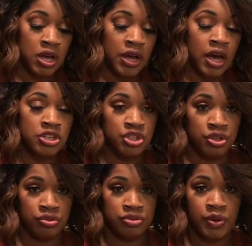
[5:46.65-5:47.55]
I got
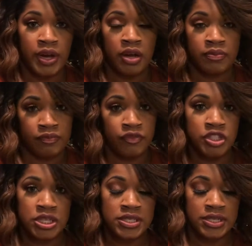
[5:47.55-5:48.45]
two, so I got them for
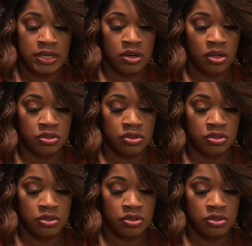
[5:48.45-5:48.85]
$16.